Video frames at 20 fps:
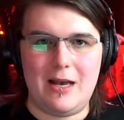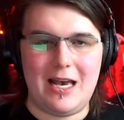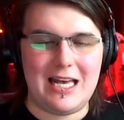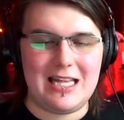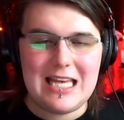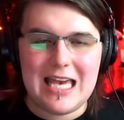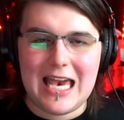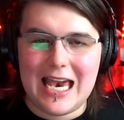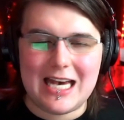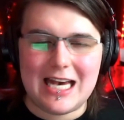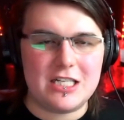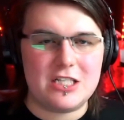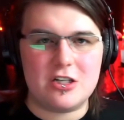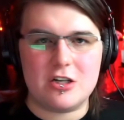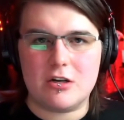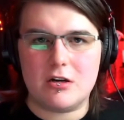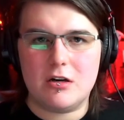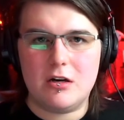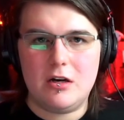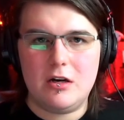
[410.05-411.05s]
And the
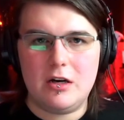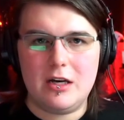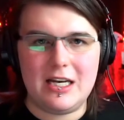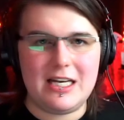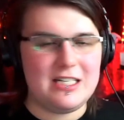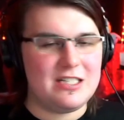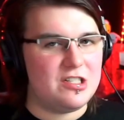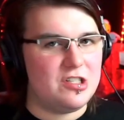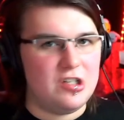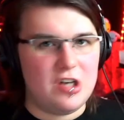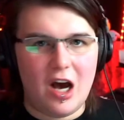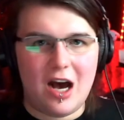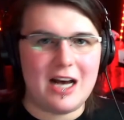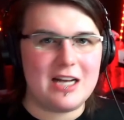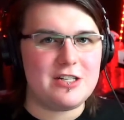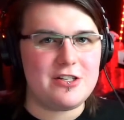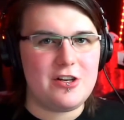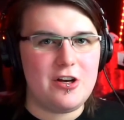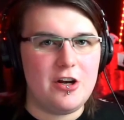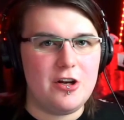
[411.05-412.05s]
answer is
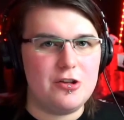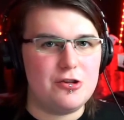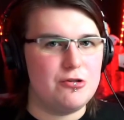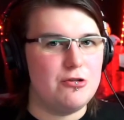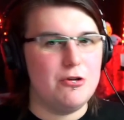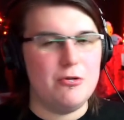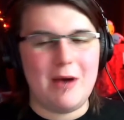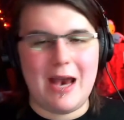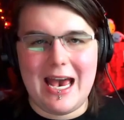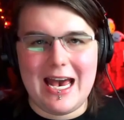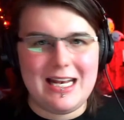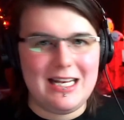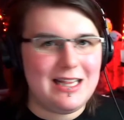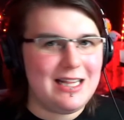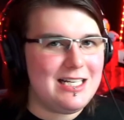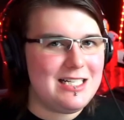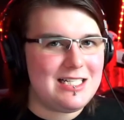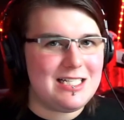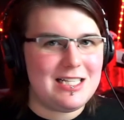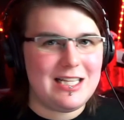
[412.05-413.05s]
not through
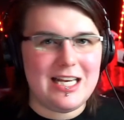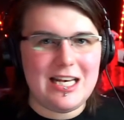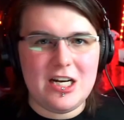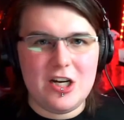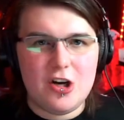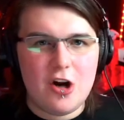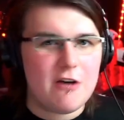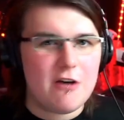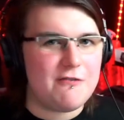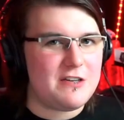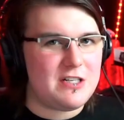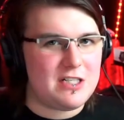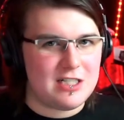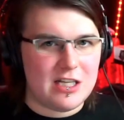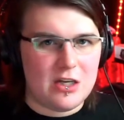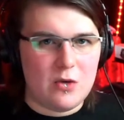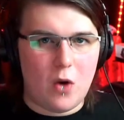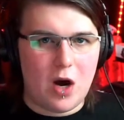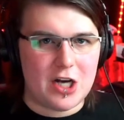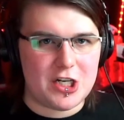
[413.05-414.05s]
endlessly,
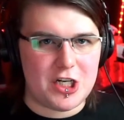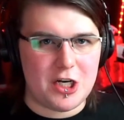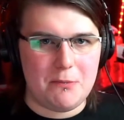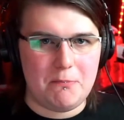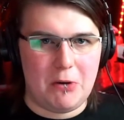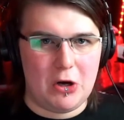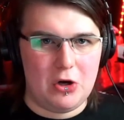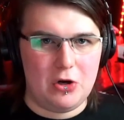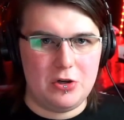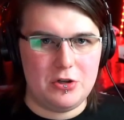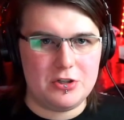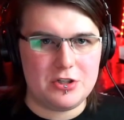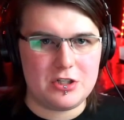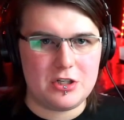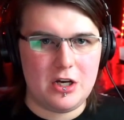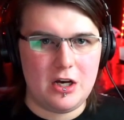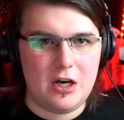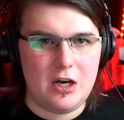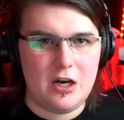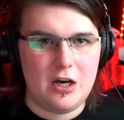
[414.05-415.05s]
nervously watching
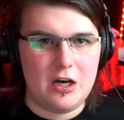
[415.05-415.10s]
polls.